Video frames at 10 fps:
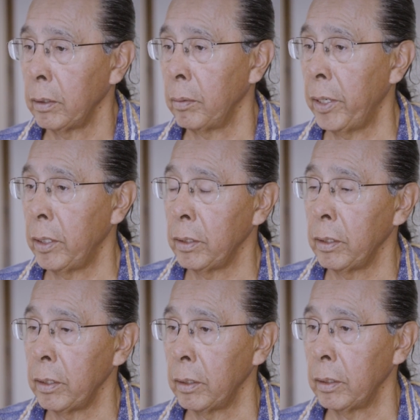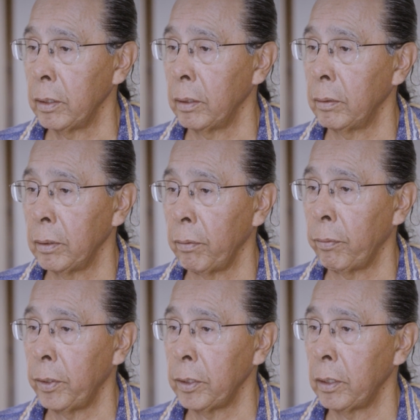to imagine the
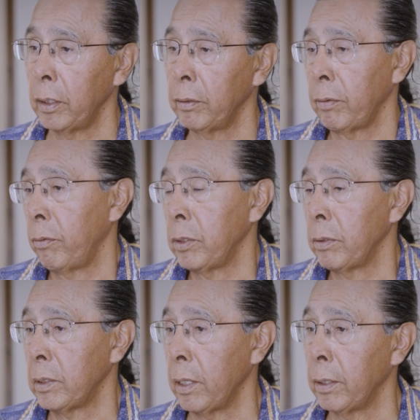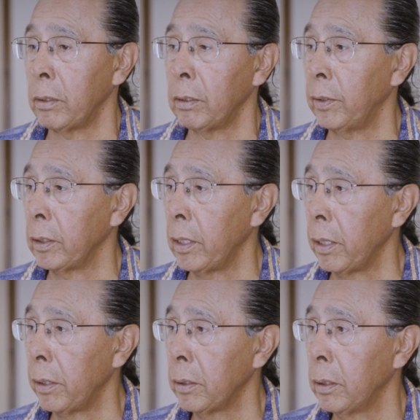fish, which is a third of our
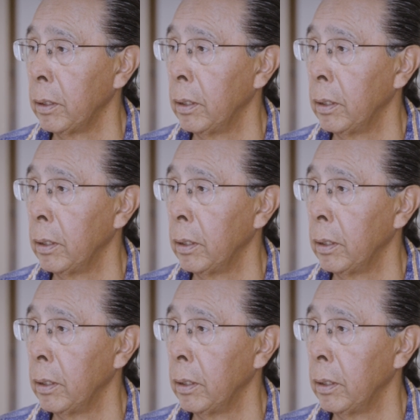diet,